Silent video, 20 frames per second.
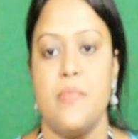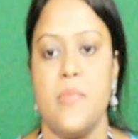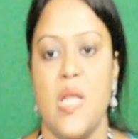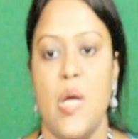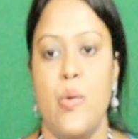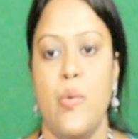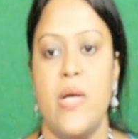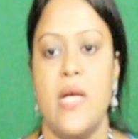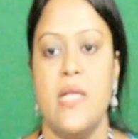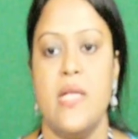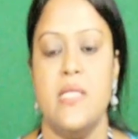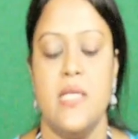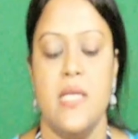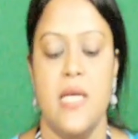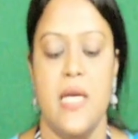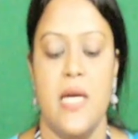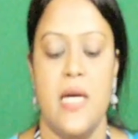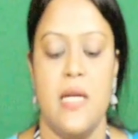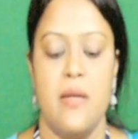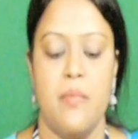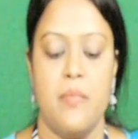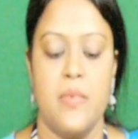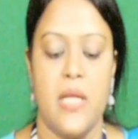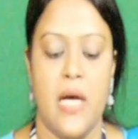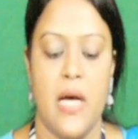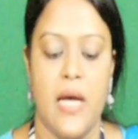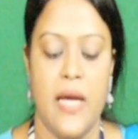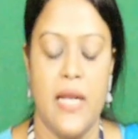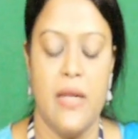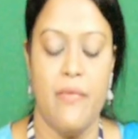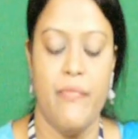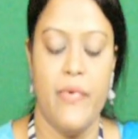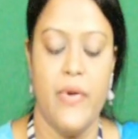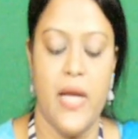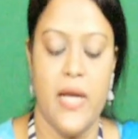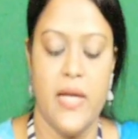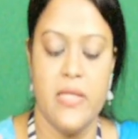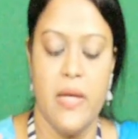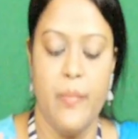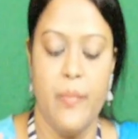you can see here the NFA
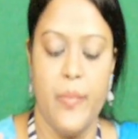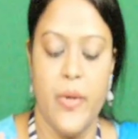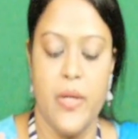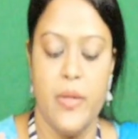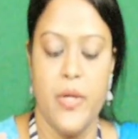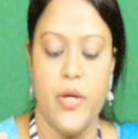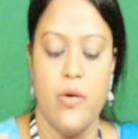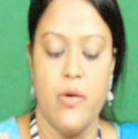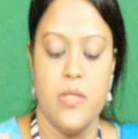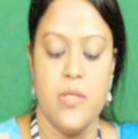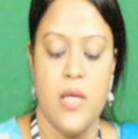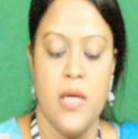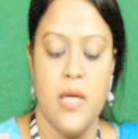example, because